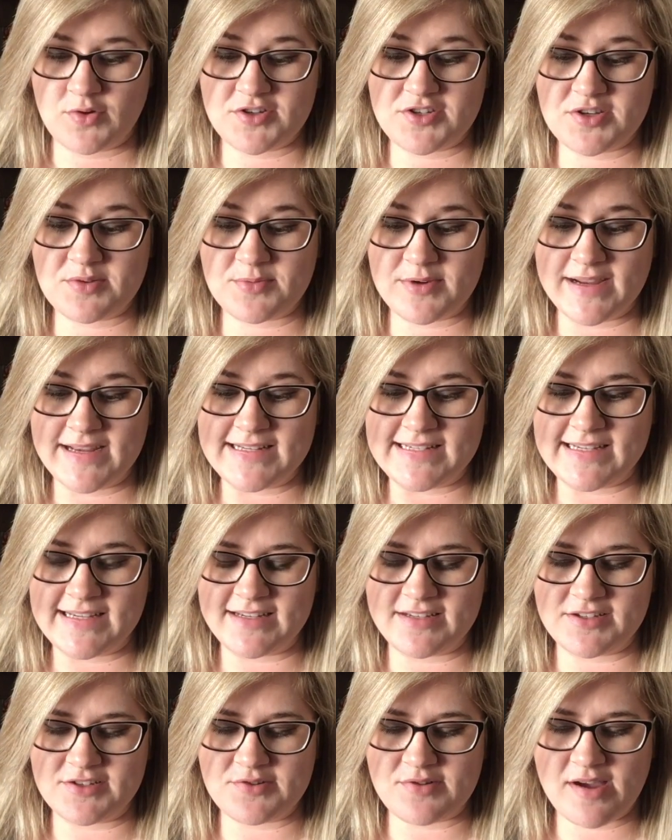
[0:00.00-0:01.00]
Question number
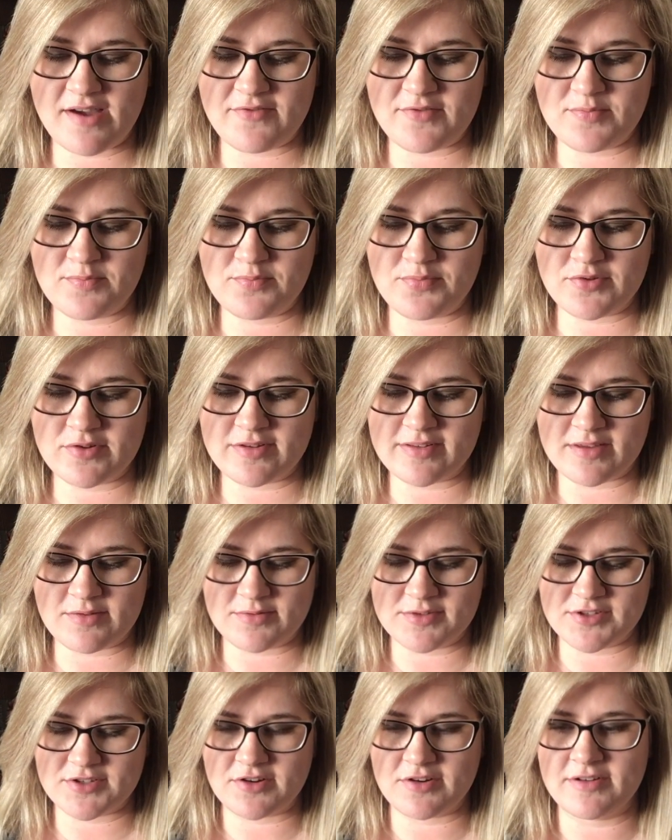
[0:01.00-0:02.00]
18, do you have a book that
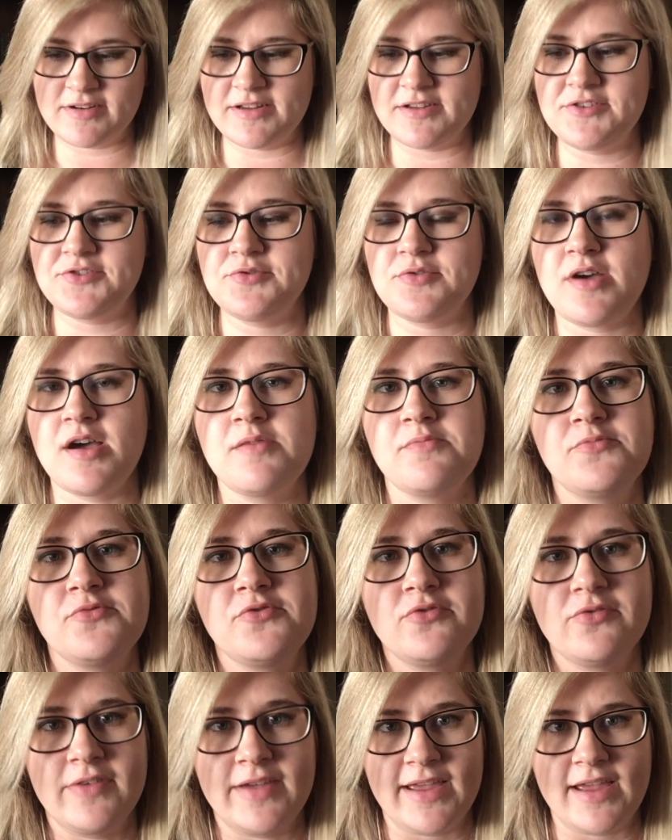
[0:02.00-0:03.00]
was turned into a
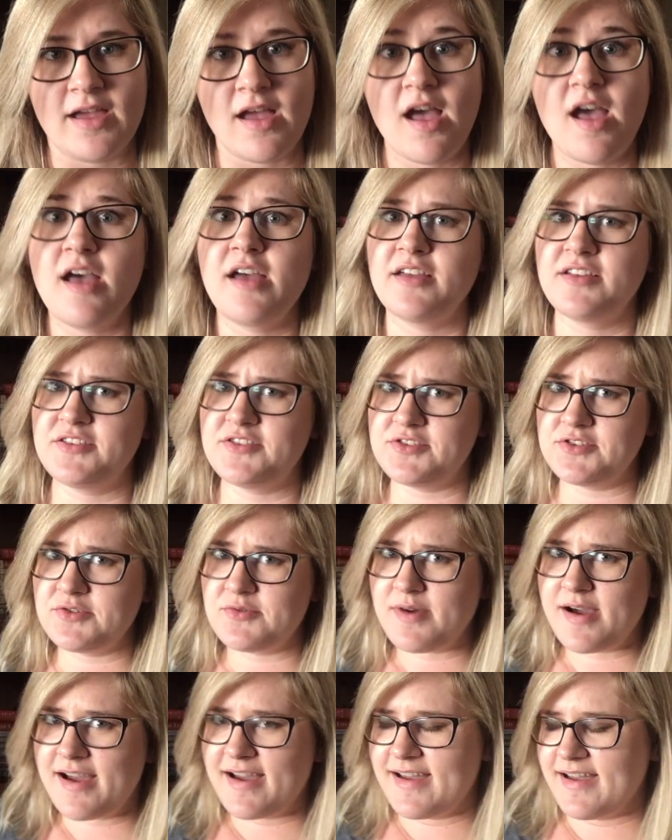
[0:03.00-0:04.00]
movie? Do
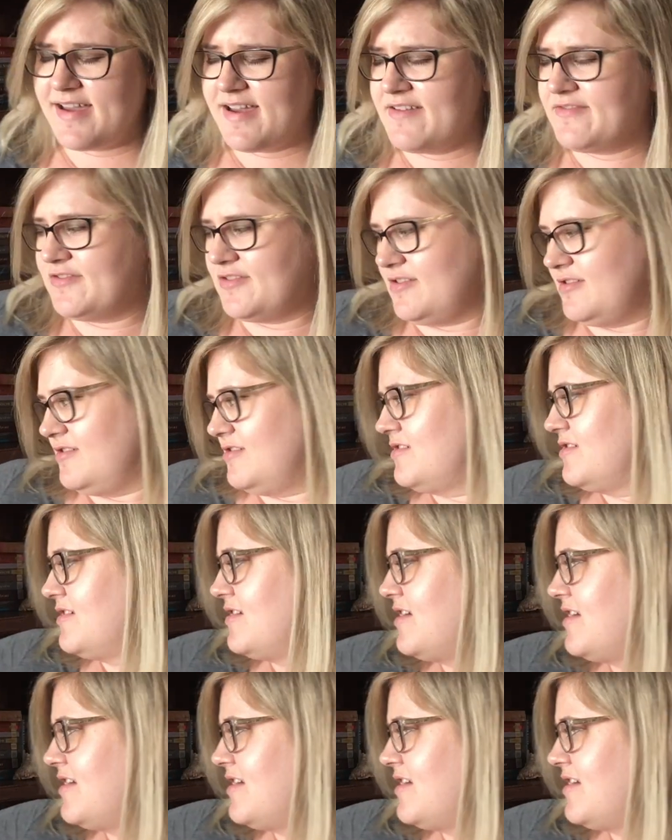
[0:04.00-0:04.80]
I ever?